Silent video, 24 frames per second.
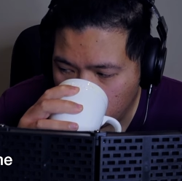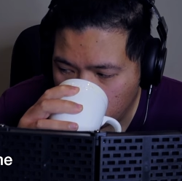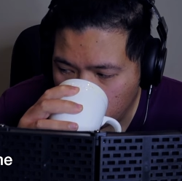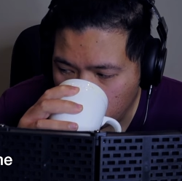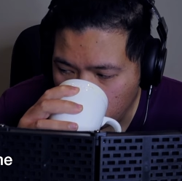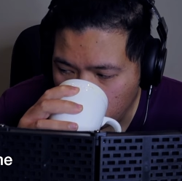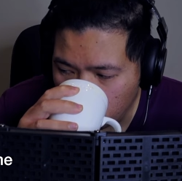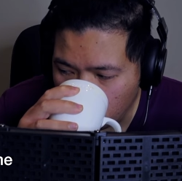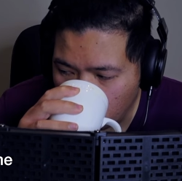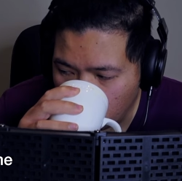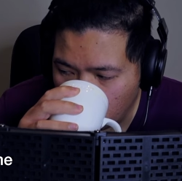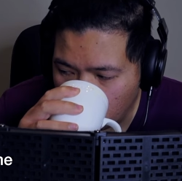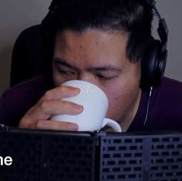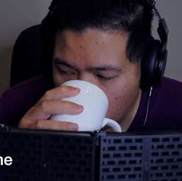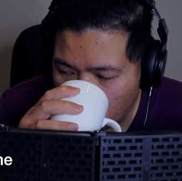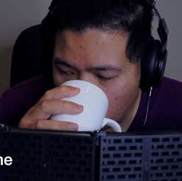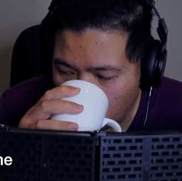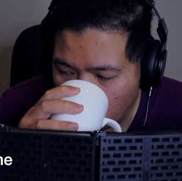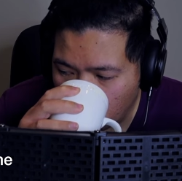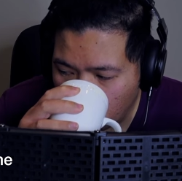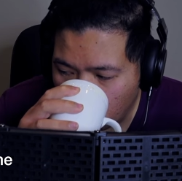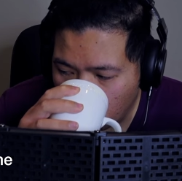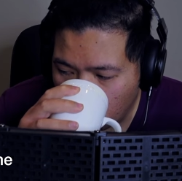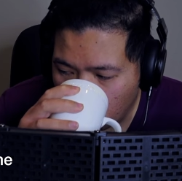
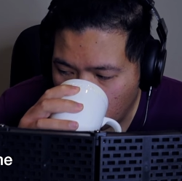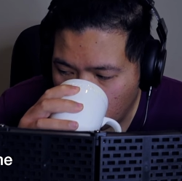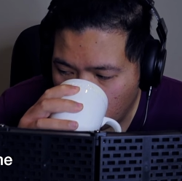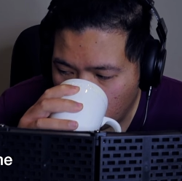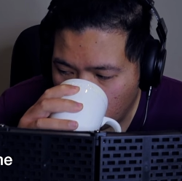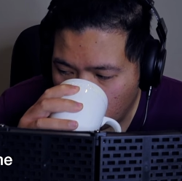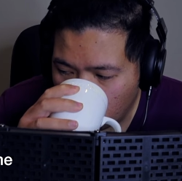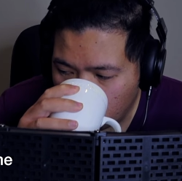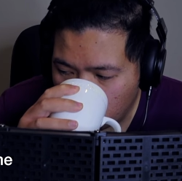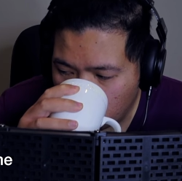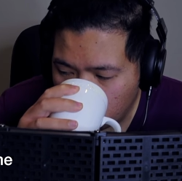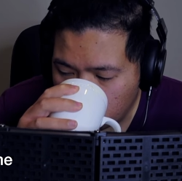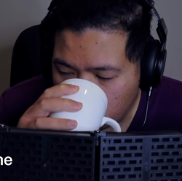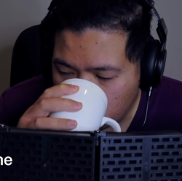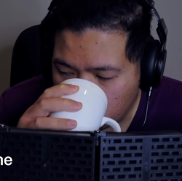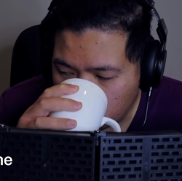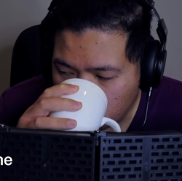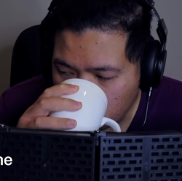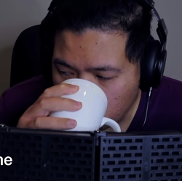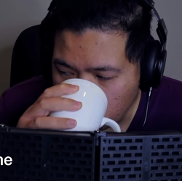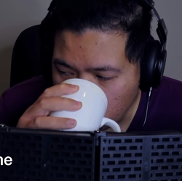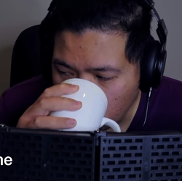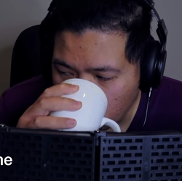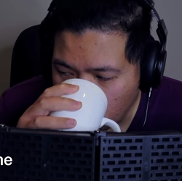
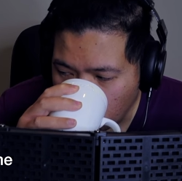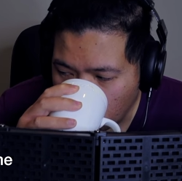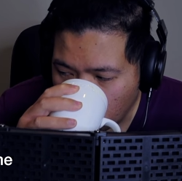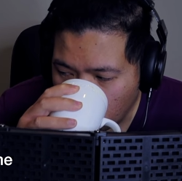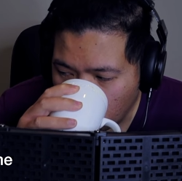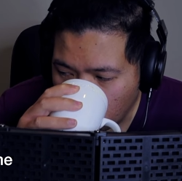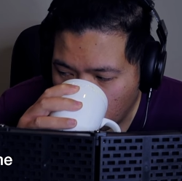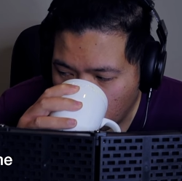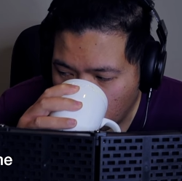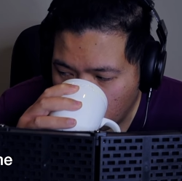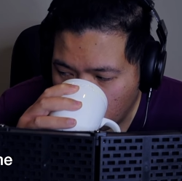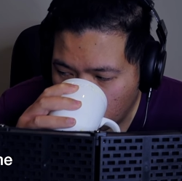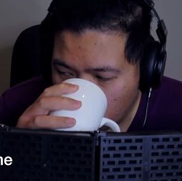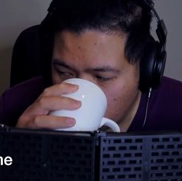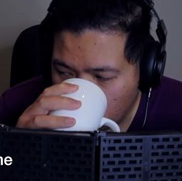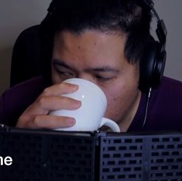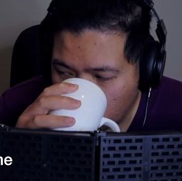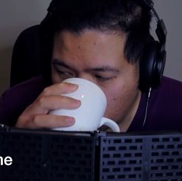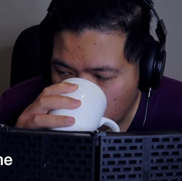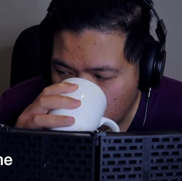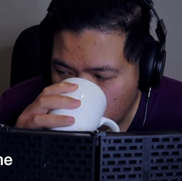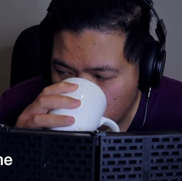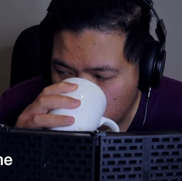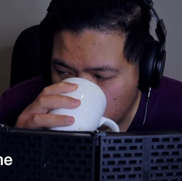
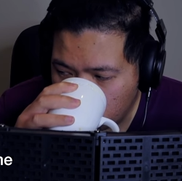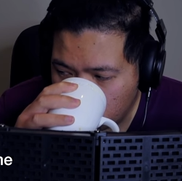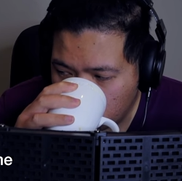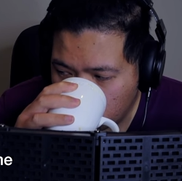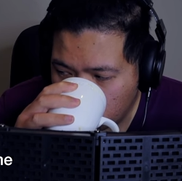No one is speaking in this clip.